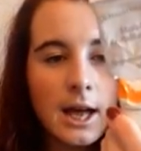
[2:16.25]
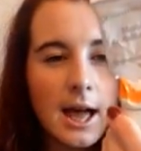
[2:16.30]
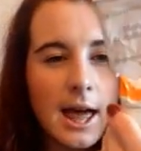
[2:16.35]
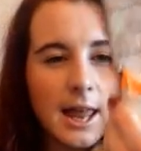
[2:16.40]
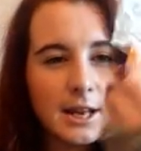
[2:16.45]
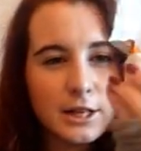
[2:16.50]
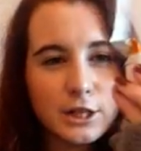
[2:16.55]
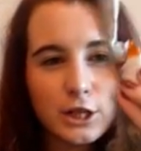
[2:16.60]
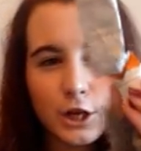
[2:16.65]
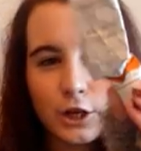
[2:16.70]

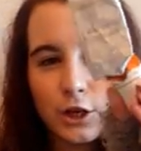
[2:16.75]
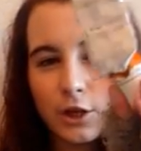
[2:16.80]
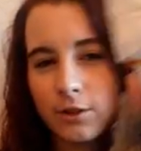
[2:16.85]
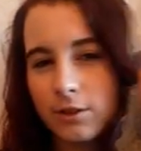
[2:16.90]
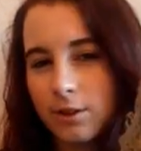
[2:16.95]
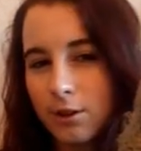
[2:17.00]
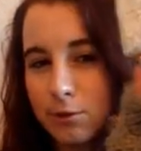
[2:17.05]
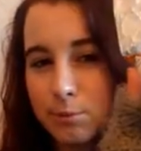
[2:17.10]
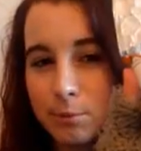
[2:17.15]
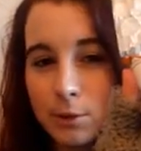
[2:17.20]
And I don't know
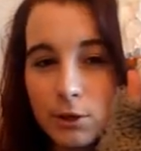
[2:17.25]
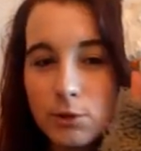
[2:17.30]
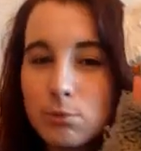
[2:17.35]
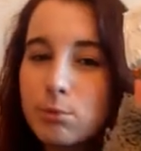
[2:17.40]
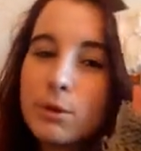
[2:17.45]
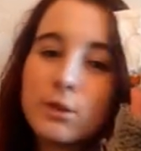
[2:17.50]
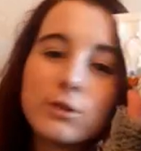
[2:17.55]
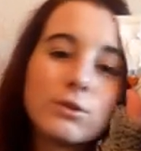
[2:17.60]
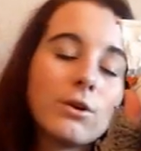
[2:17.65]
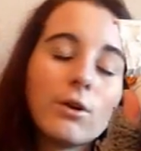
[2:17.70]
if that's because
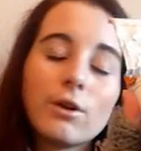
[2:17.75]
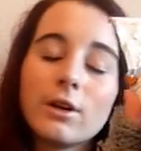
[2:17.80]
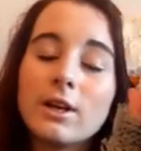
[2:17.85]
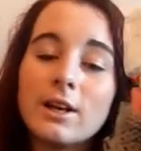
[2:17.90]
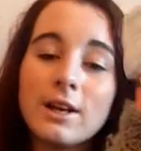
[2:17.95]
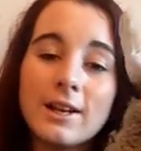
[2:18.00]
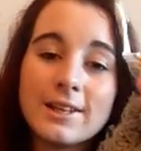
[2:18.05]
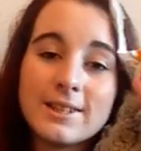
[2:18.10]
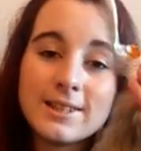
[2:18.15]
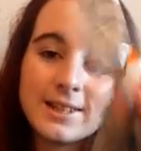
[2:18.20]
what it's got
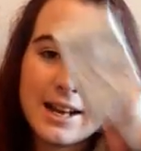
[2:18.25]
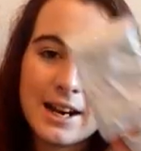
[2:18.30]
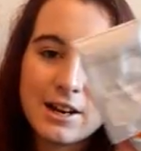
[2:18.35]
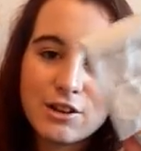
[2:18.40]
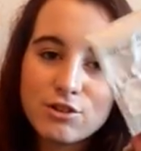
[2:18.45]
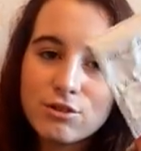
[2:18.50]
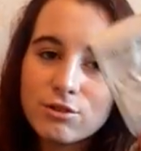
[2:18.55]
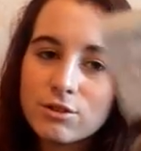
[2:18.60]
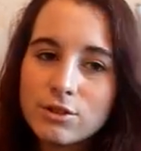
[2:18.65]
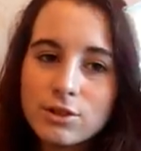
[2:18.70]
in it is
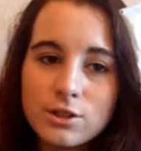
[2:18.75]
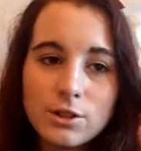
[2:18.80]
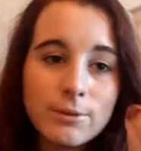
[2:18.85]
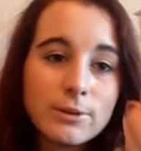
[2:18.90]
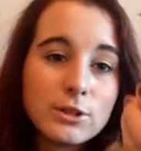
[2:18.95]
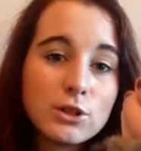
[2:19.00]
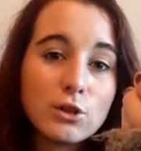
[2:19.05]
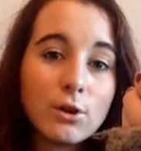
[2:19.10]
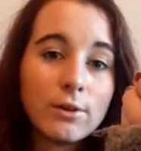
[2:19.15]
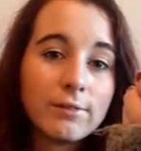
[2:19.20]
natural and so
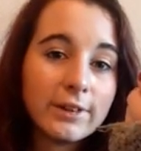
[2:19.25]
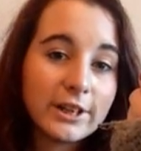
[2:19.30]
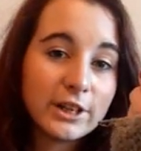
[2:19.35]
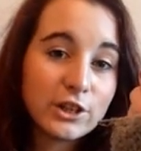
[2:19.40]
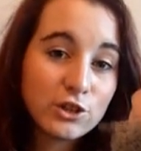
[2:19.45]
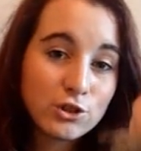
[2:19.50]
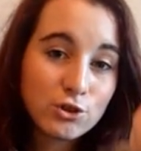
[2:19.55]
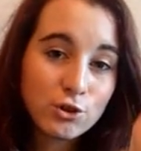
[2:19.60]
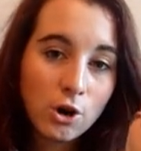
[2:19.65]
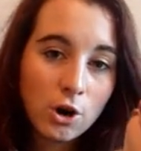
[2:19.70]
it's not very
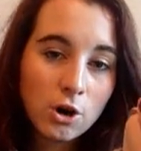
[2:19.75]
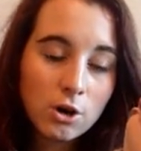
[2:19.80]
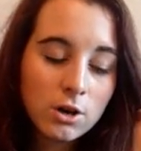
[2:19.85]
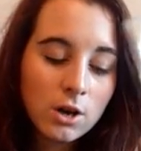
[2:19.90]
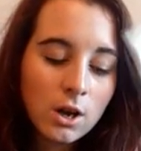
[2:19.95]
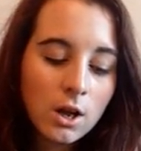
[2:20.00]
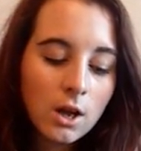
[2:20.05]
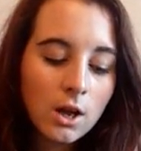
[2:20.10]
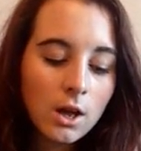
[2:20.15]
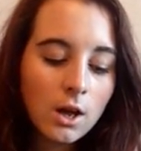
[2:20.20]
strong.